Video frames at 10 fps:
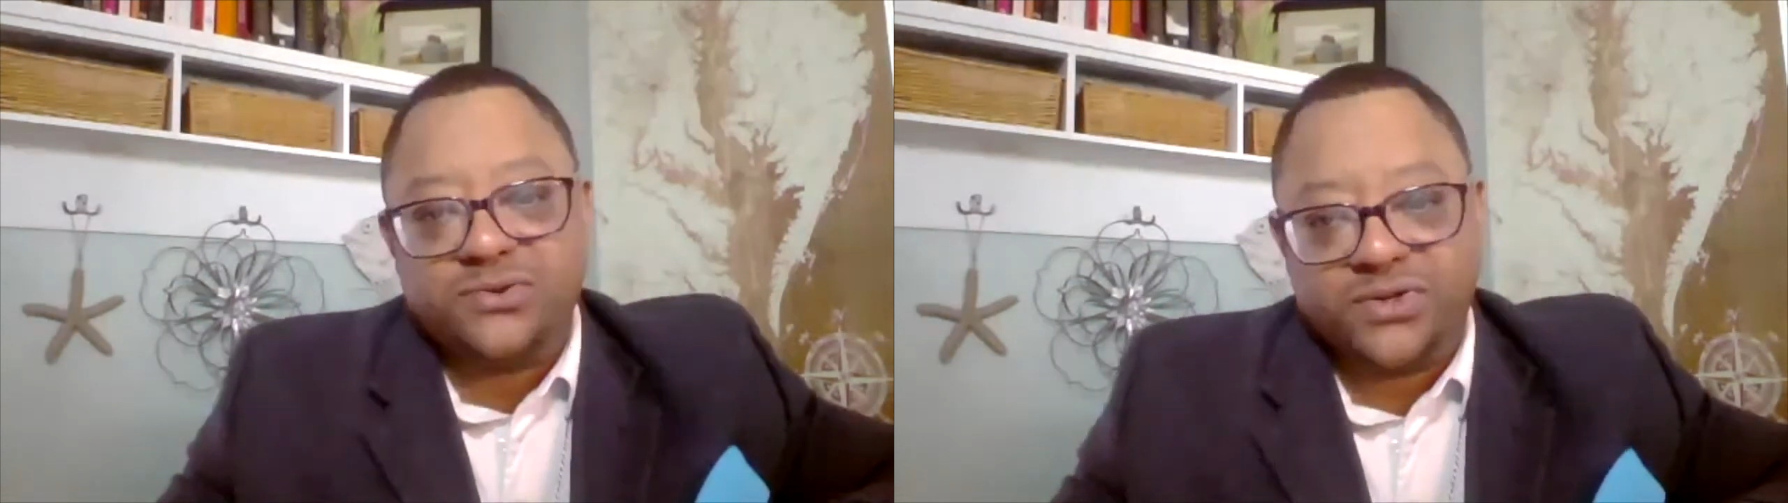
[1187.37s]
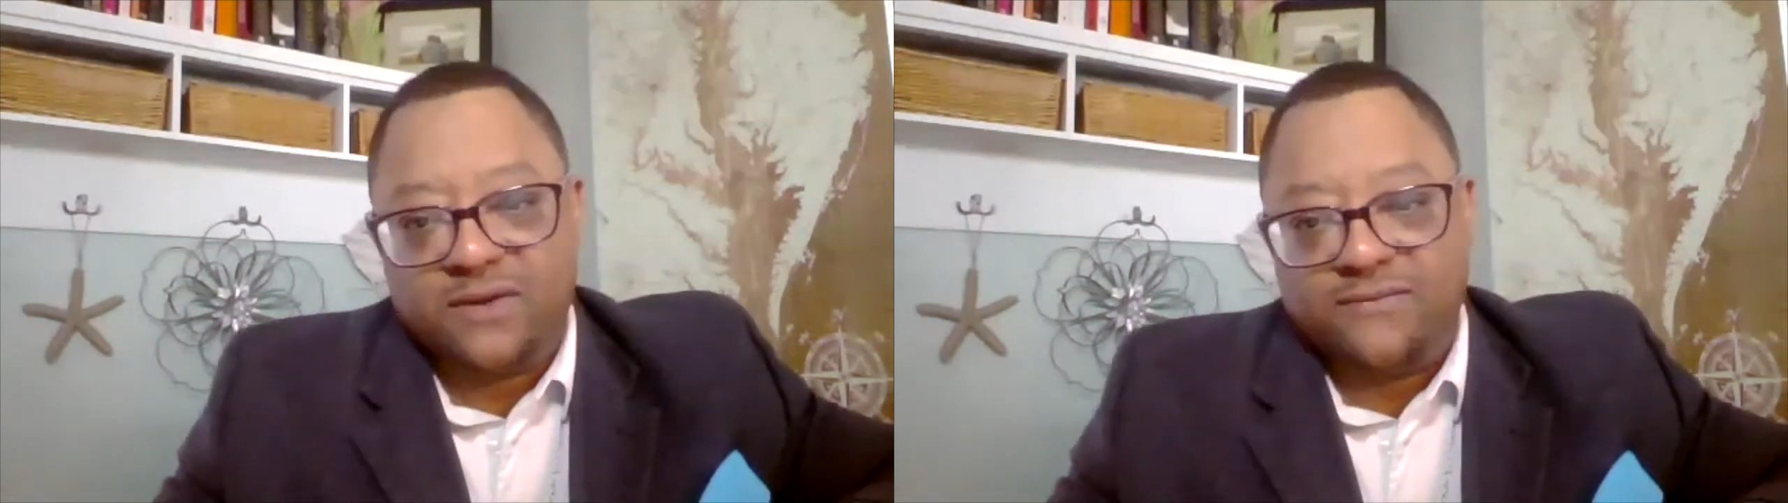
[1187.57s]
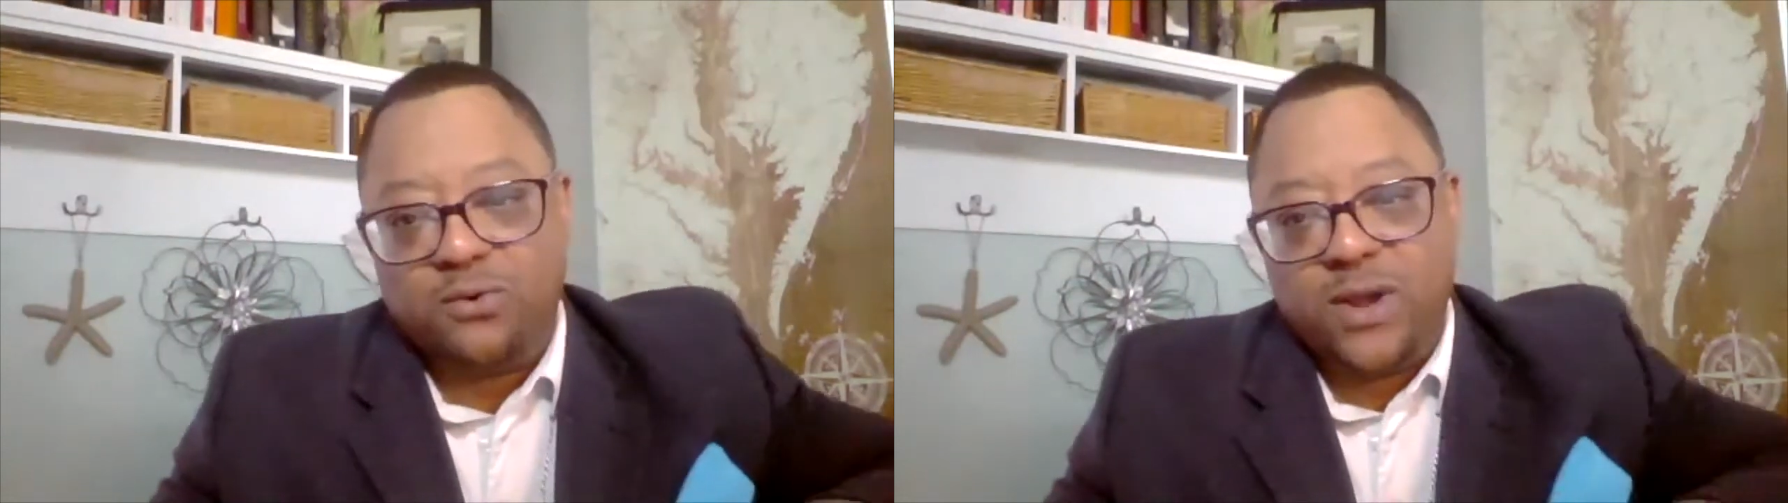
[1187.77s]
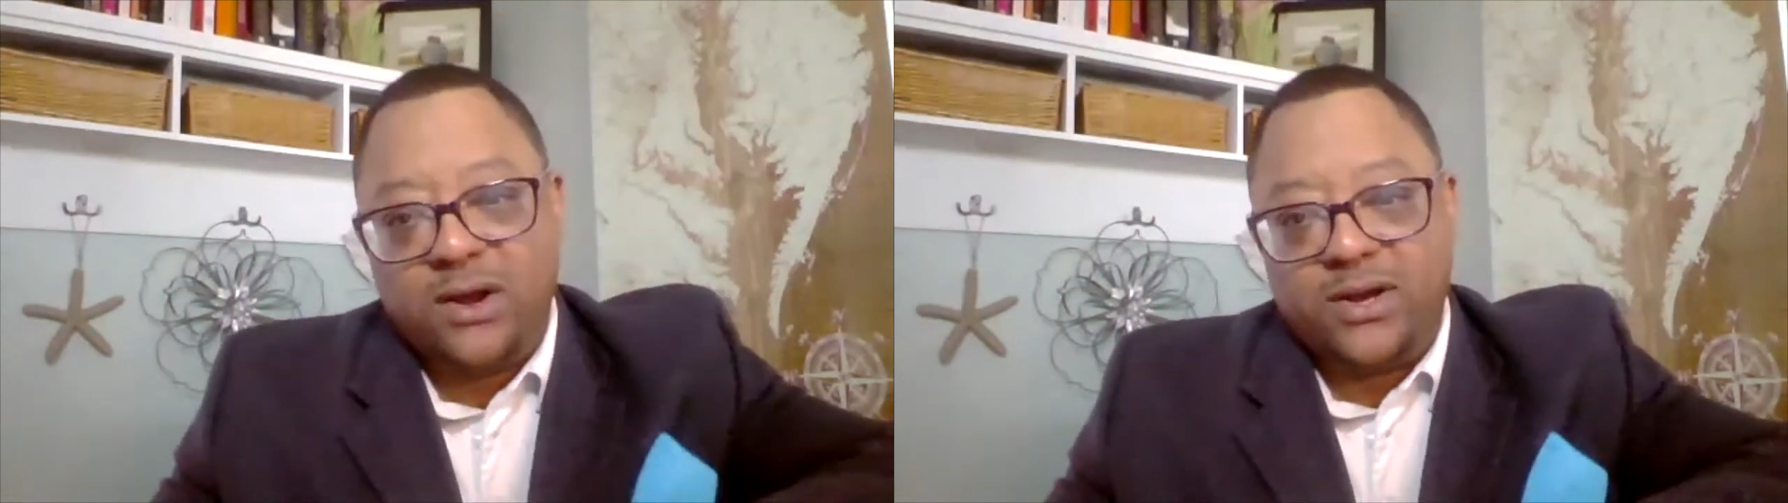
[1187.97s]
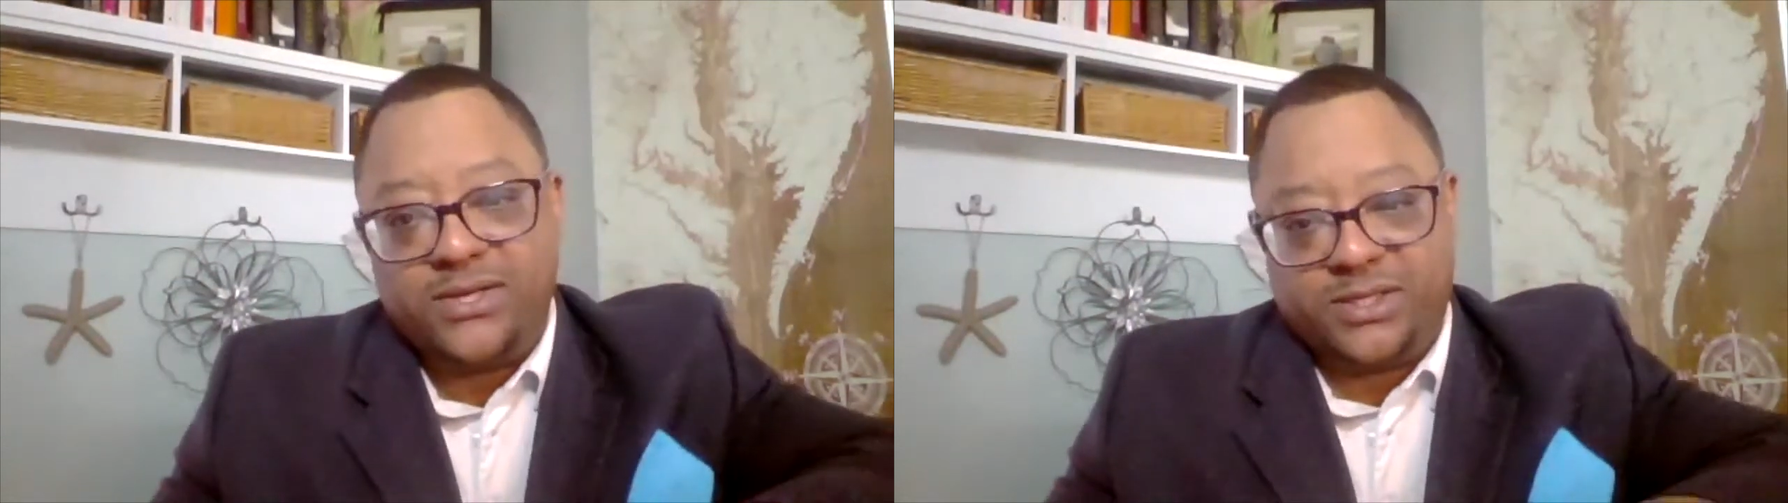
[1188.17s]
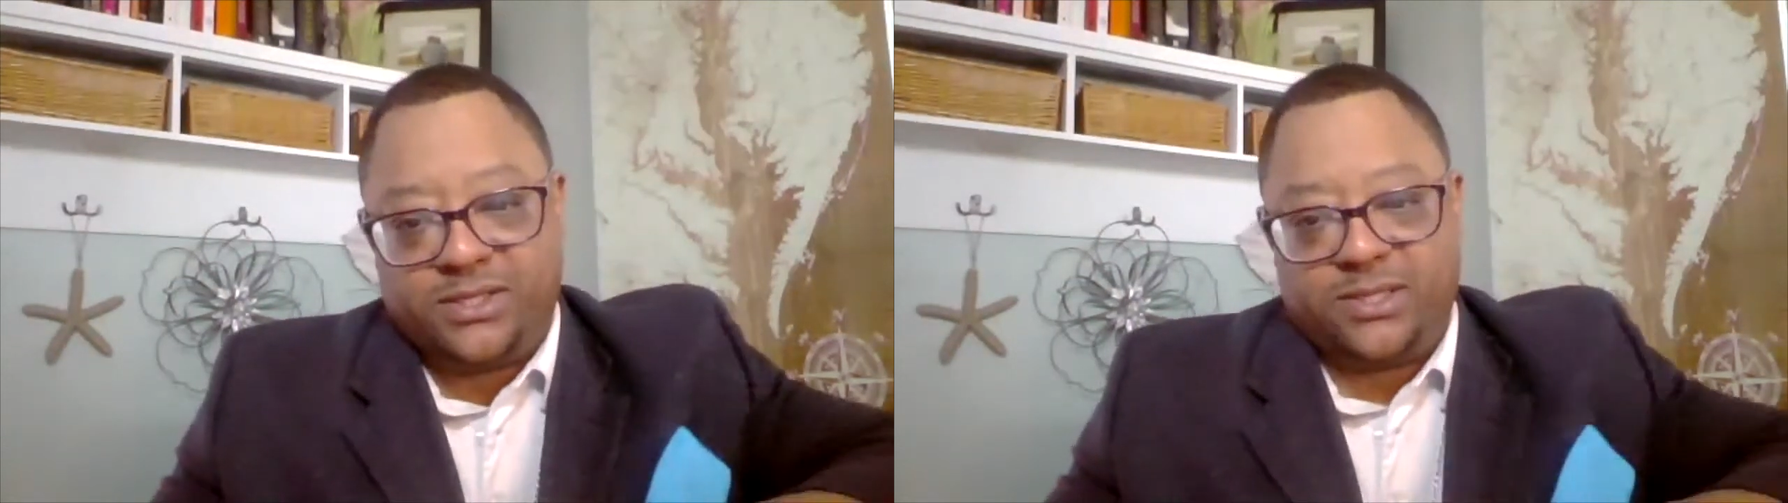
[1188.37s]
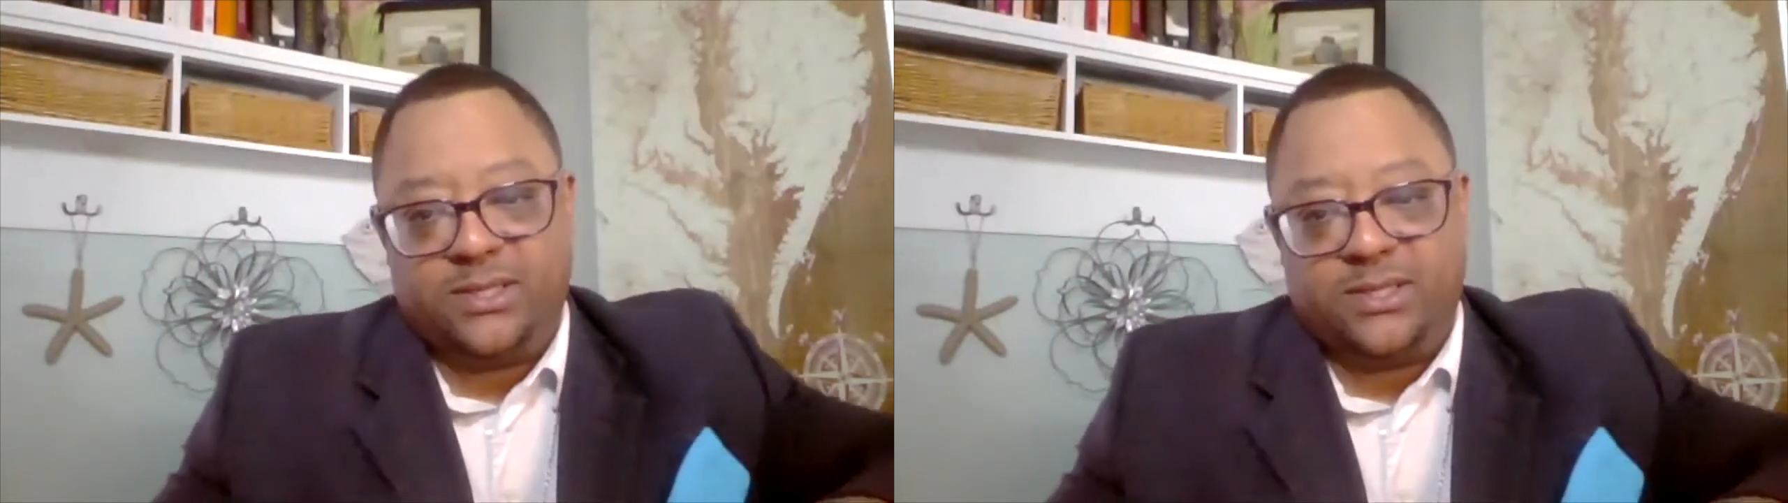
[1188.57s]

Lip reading: or self-awareness.